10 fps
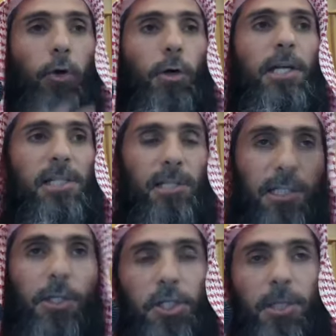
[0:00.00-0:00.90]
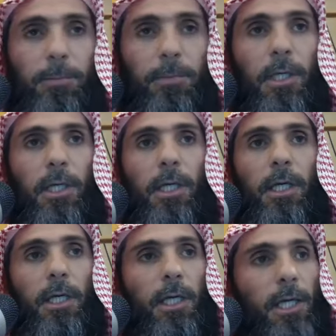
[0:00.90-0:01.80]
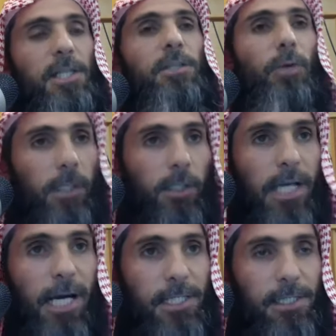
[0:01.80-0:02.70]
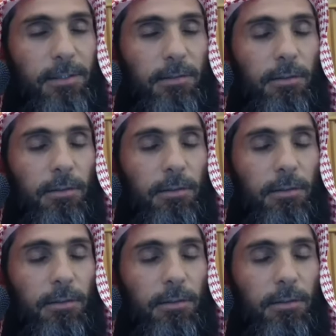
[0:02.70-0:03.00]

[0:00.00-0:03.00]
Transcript: or his leadership is recognized,